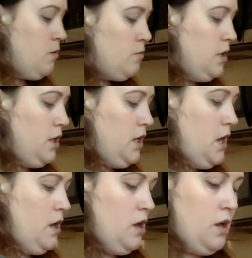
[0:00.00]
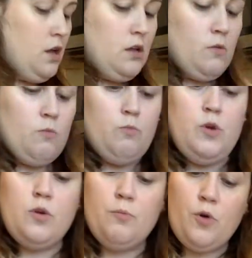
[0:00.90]
Really,
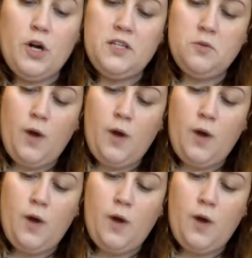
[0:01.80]
you can pour it into